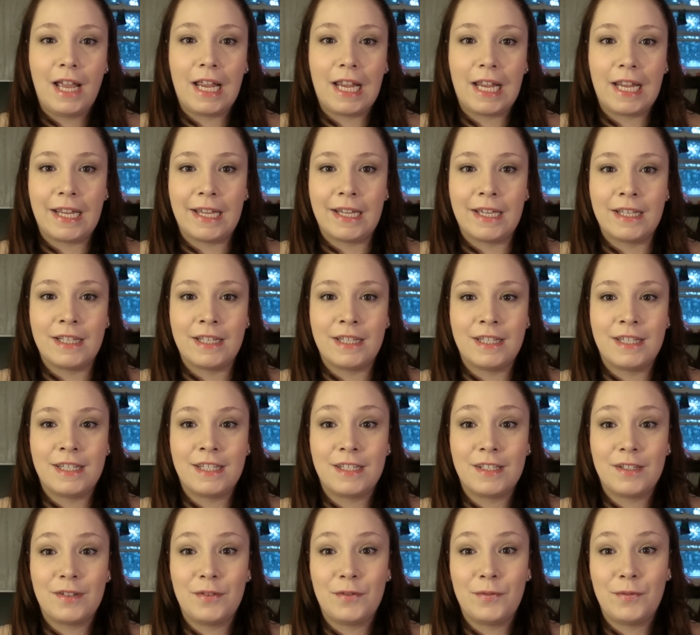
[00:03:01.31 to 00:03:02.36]
And
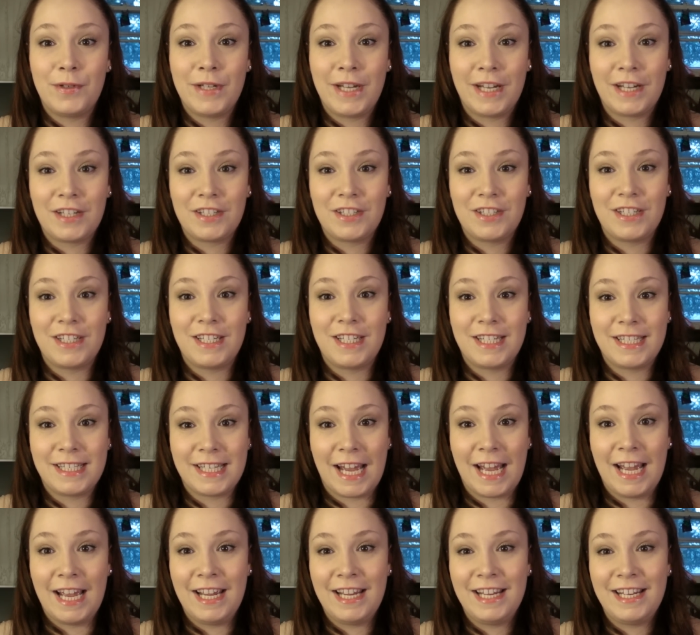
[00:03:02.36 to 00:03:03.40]
we actually
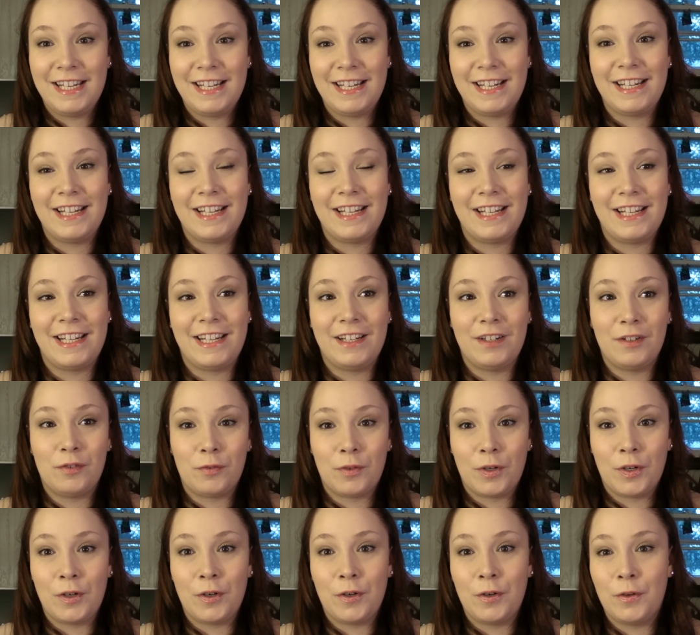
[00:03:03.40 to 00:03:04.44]
sat in a
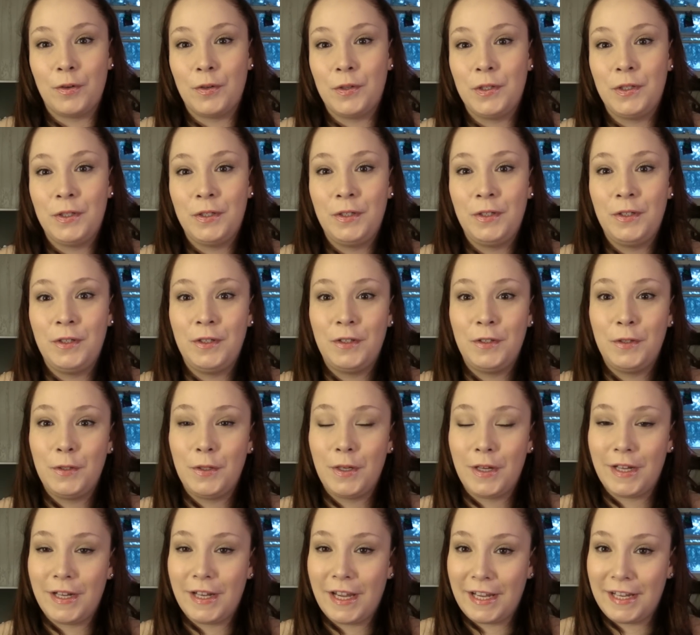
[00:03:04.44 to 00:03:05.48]
row
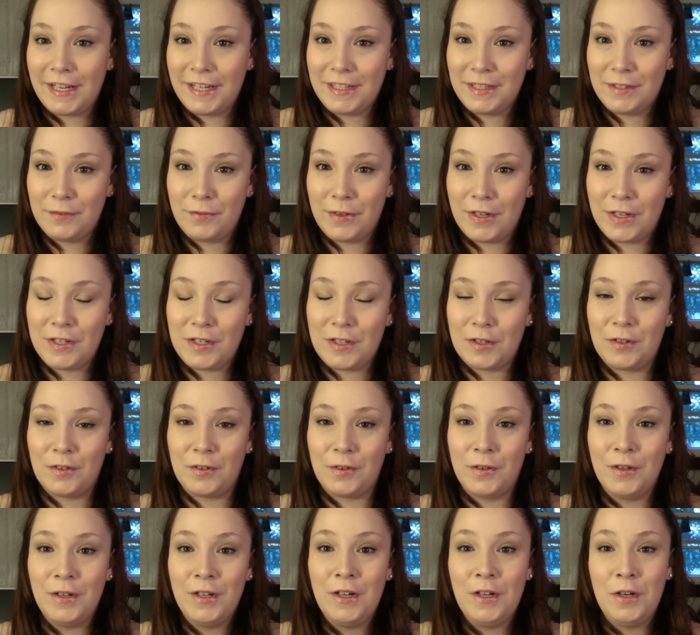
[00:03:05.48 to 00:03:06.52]
in the
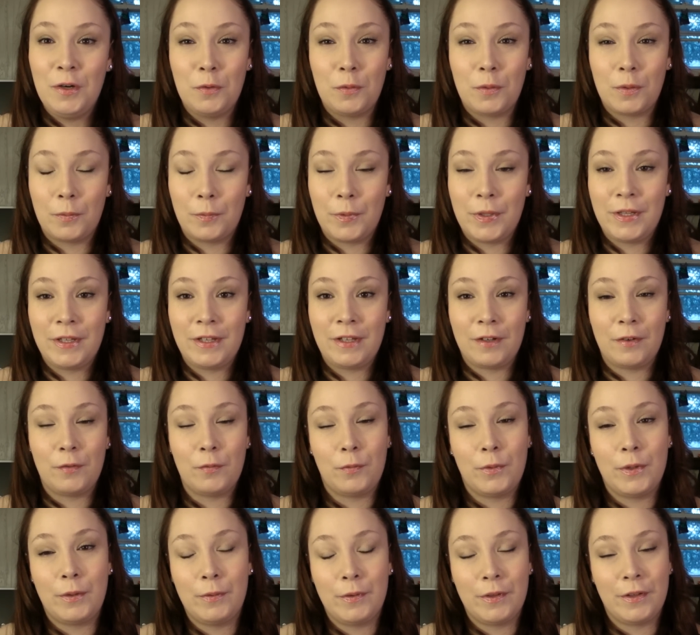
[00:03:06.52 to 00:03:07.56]
venue where we,
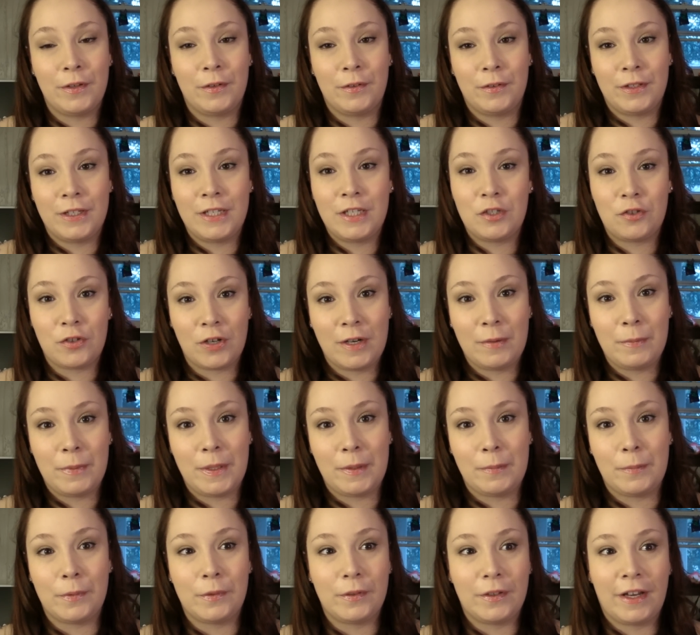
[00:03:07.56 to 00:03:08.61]
we were the only straight
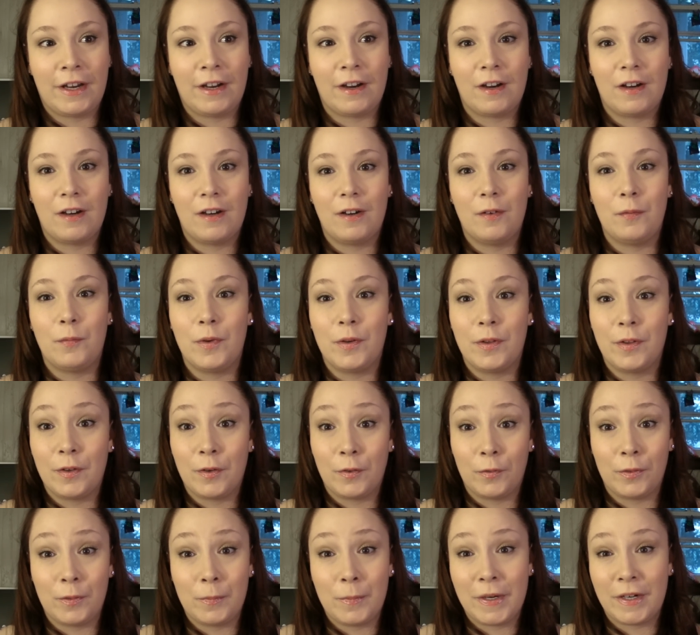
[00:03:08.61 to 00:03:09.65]
people there and we were the
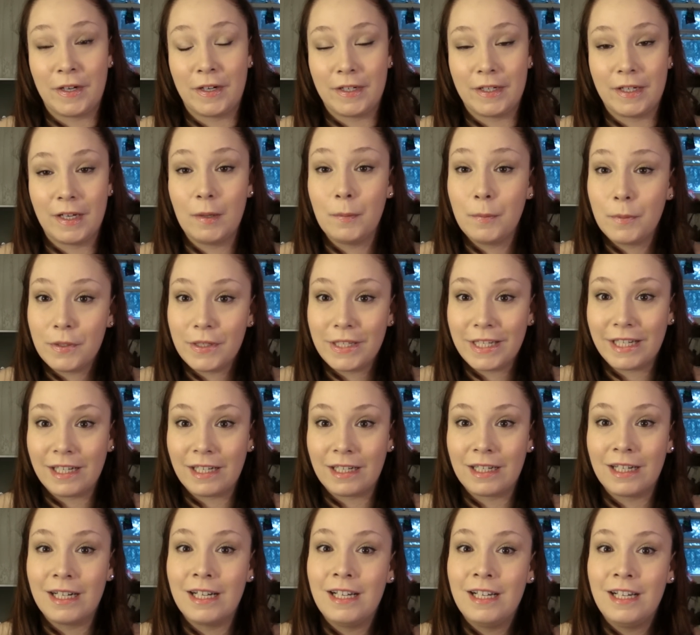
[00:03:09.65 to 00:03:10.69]
only married couple
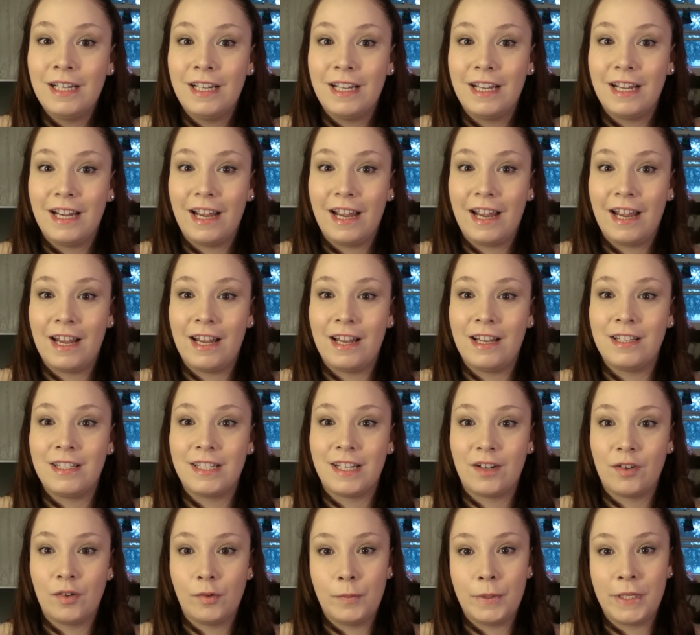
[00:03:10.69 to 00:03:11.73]
there and
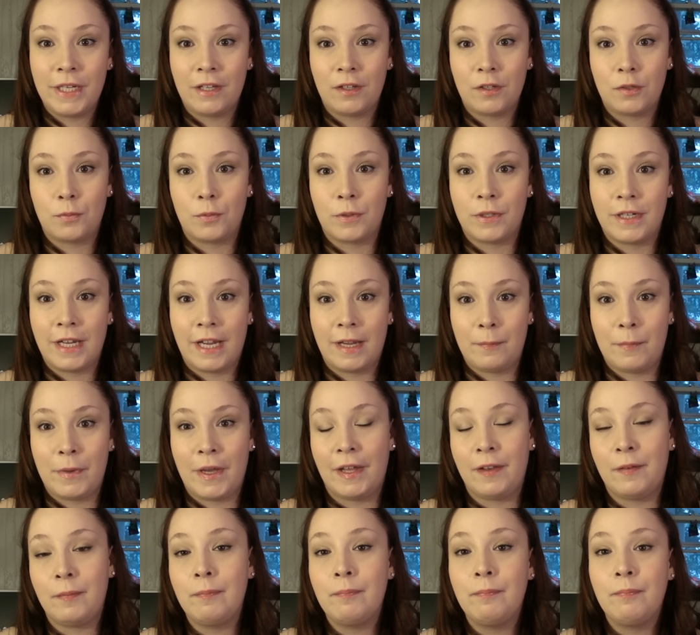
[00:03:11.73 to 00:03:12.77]
everybody else were gay
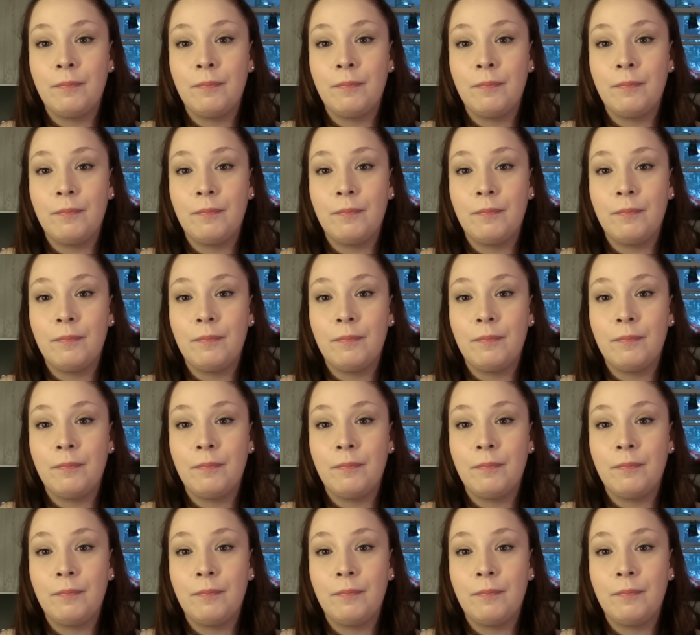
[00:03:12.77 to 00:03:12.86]
men,